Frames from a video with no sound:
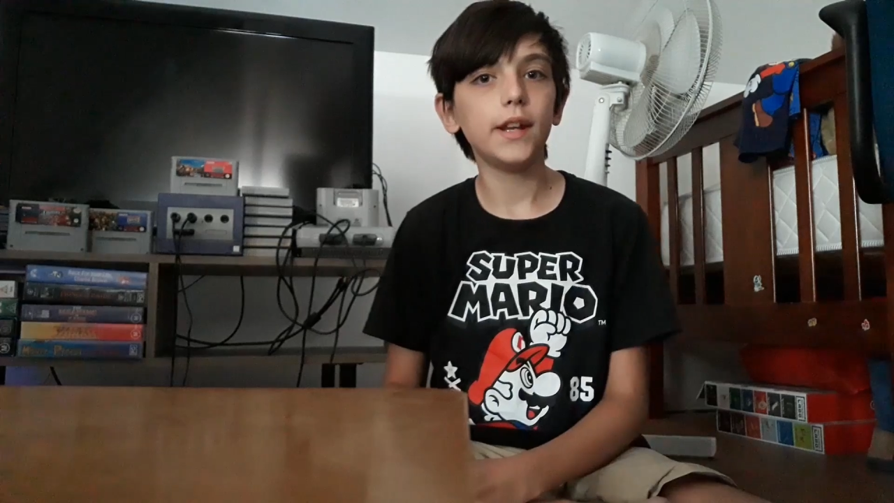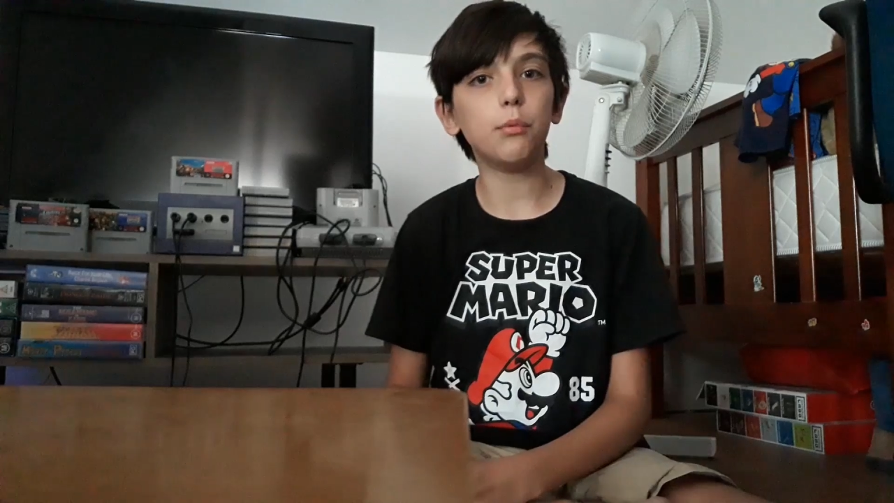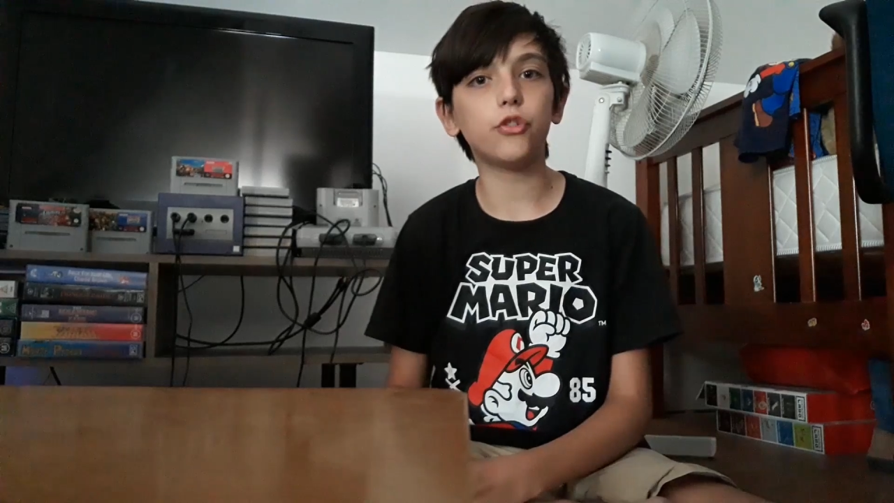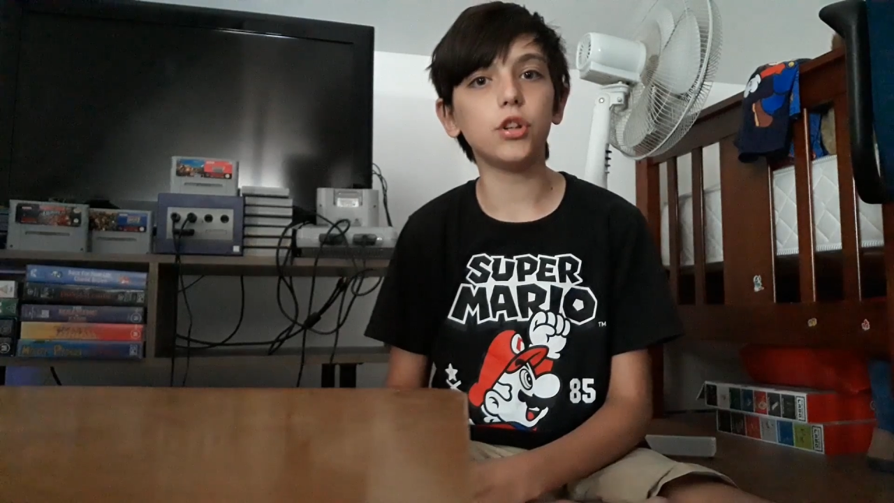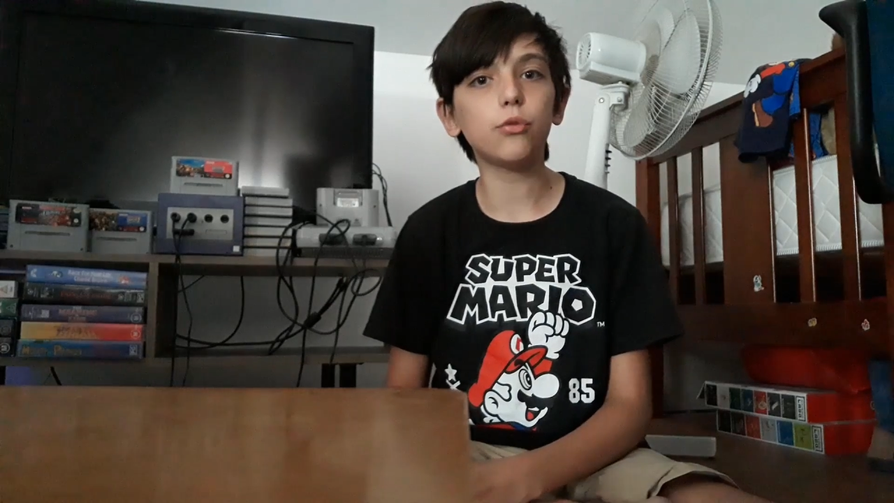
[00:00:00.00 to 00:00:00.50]
It
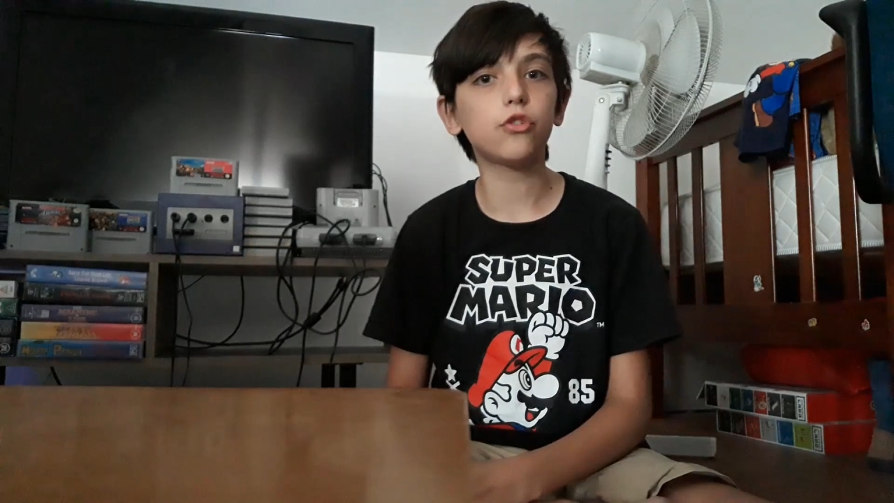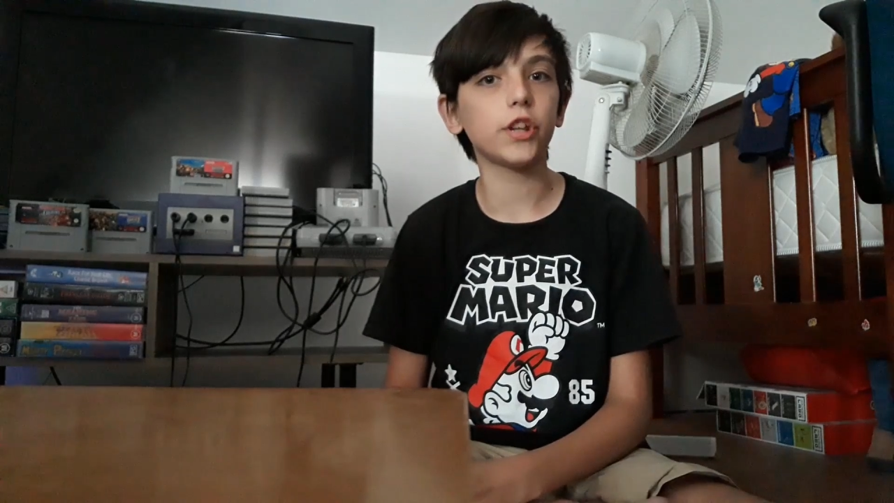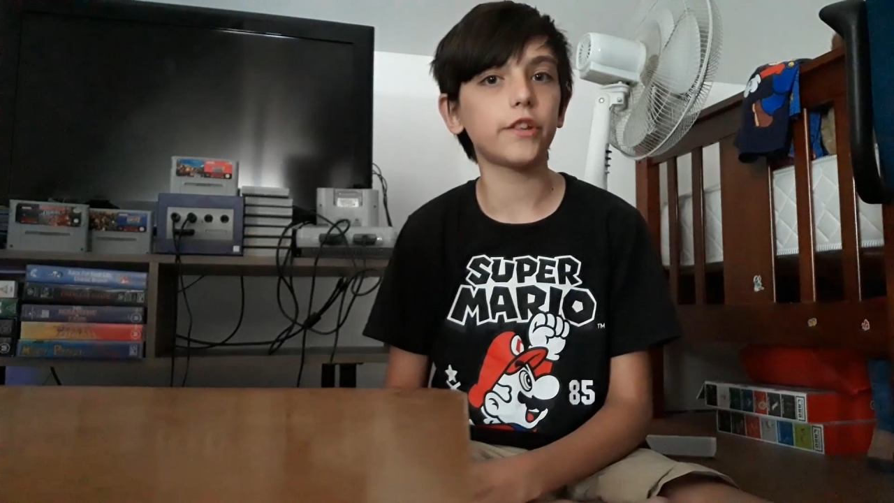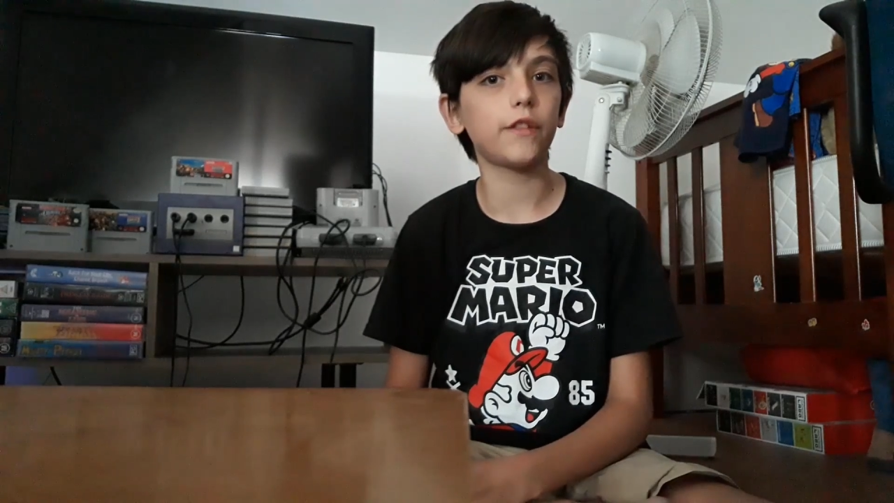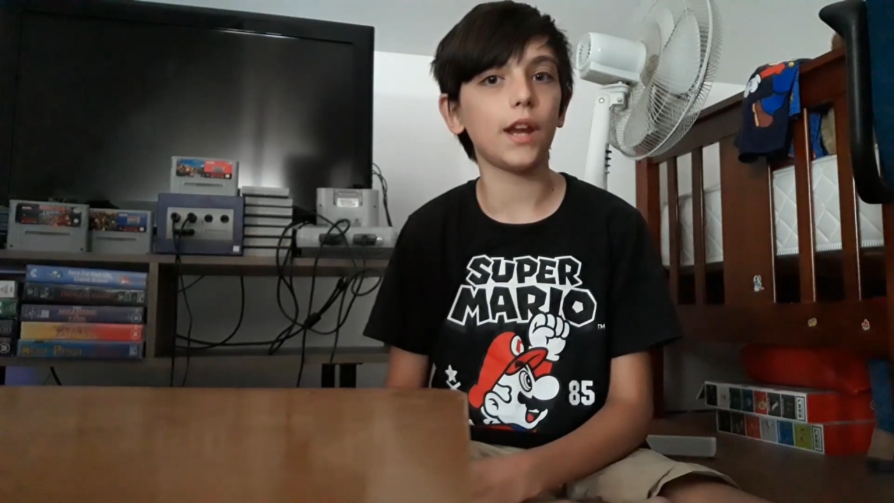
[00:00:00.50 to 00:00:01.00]
was a new
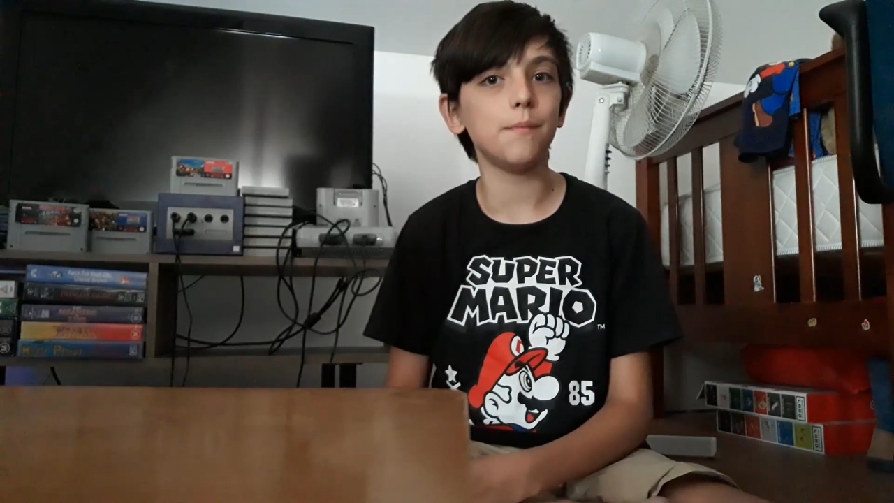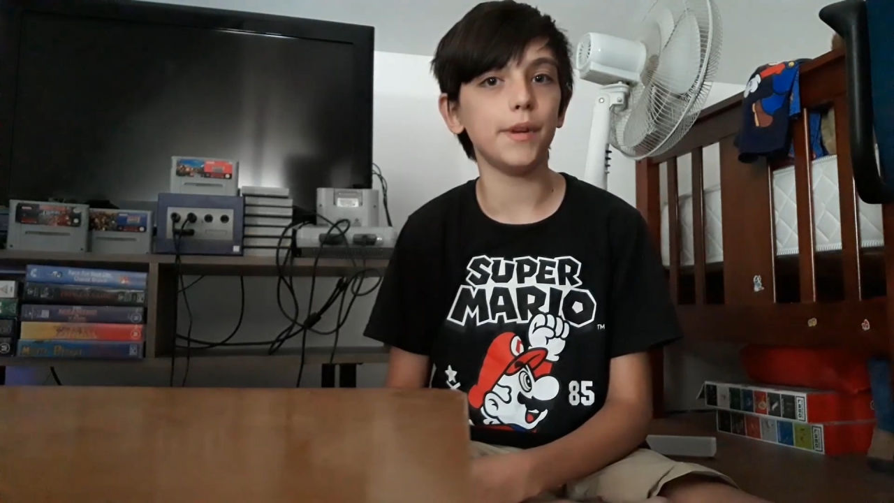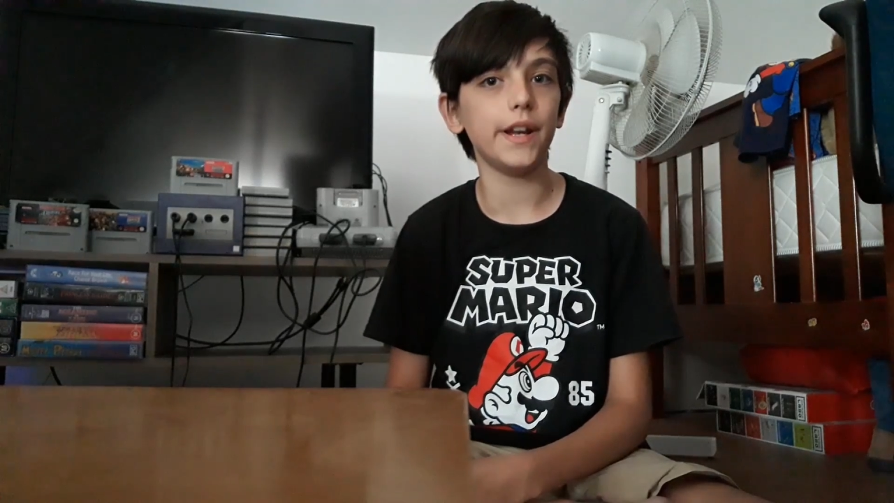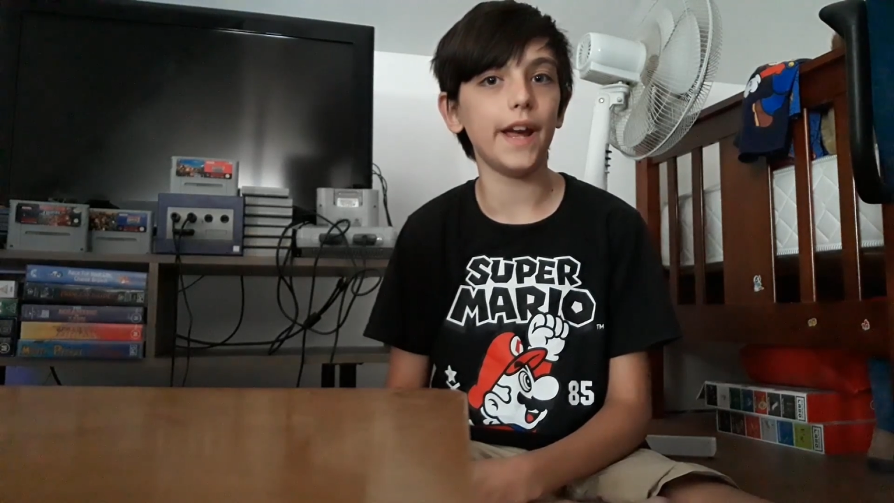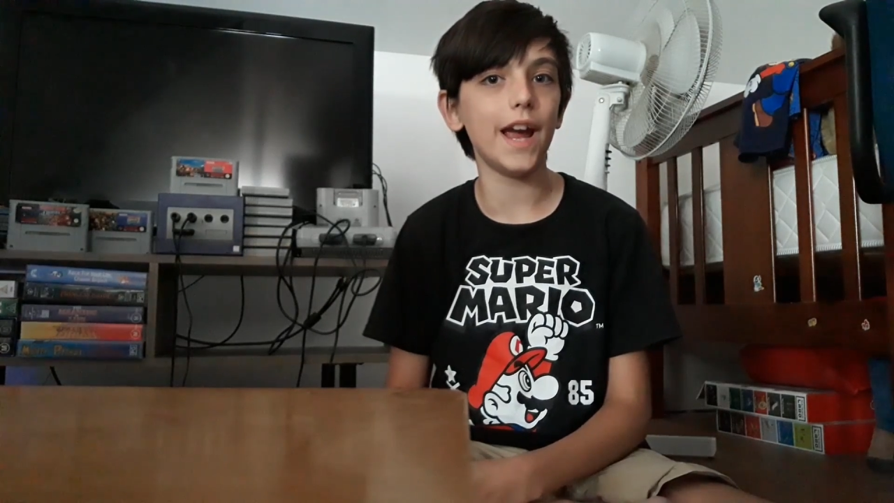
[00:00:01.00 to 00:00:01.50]

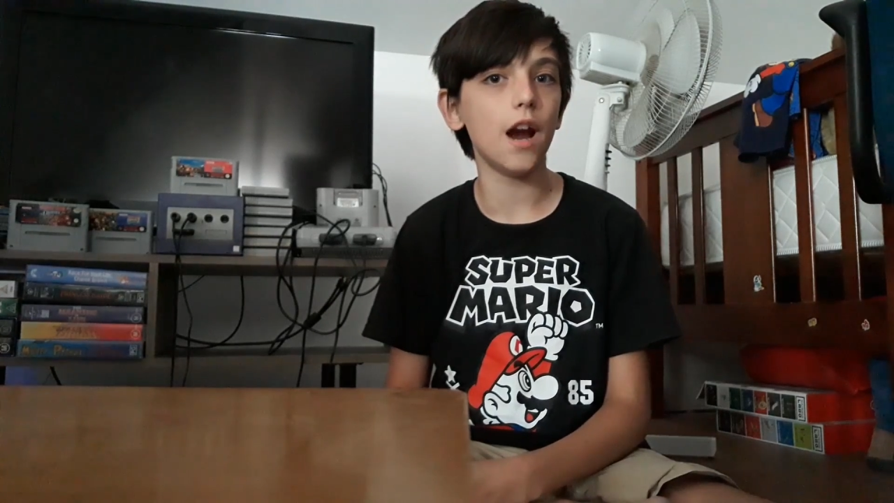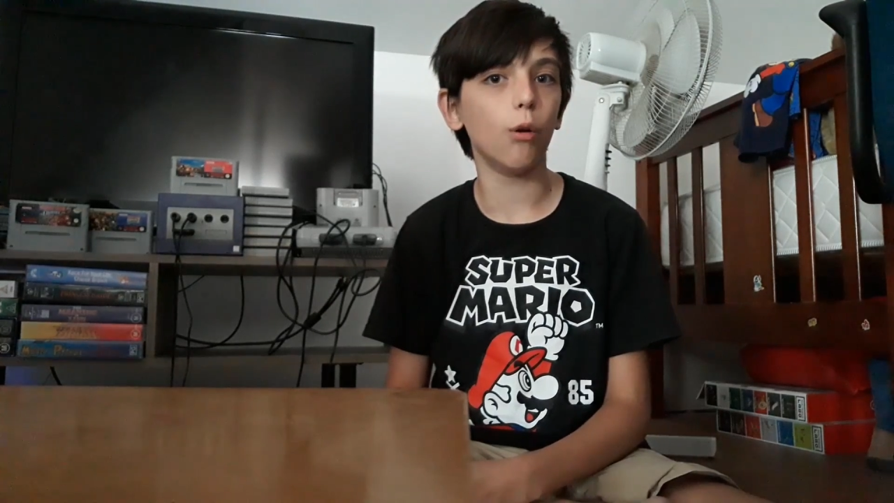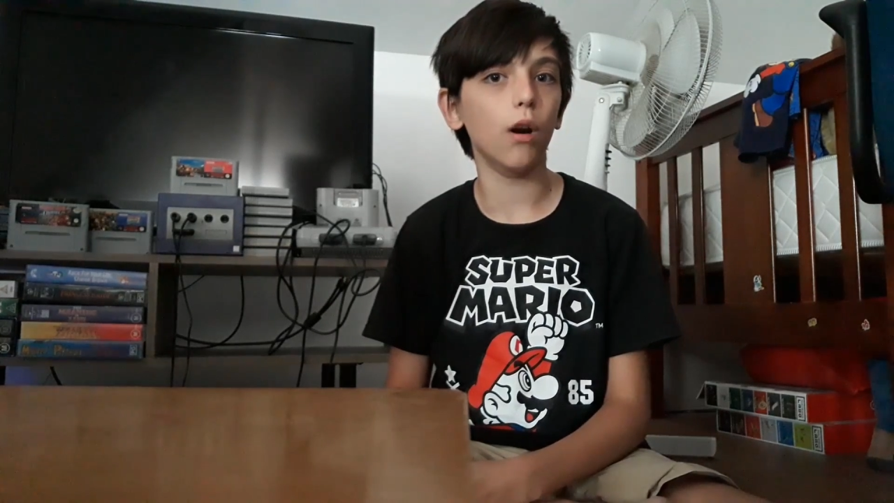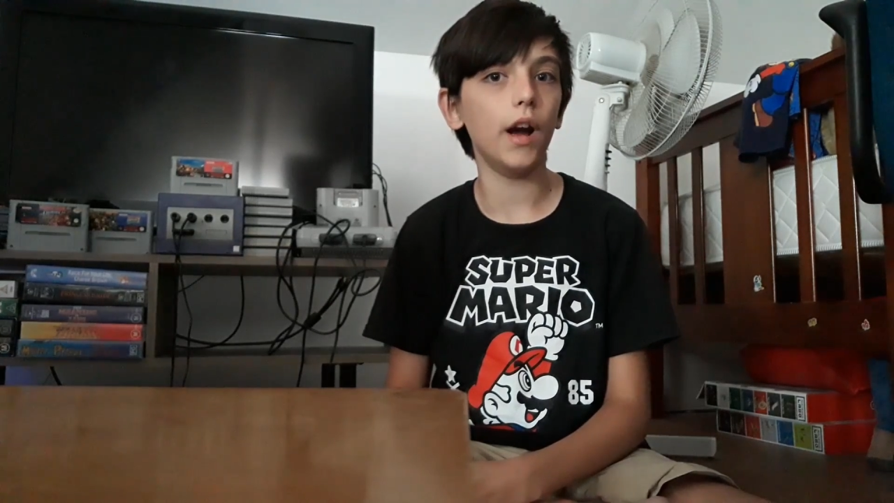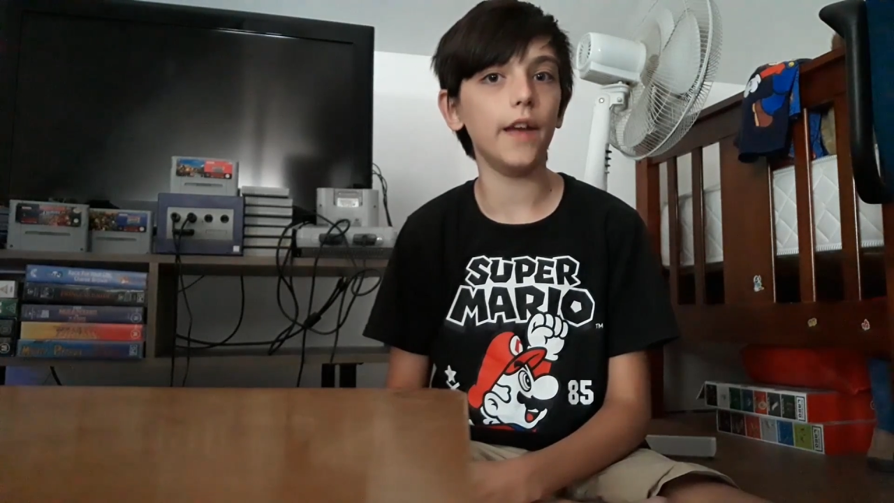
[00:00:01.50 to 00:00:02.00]
16-bit era,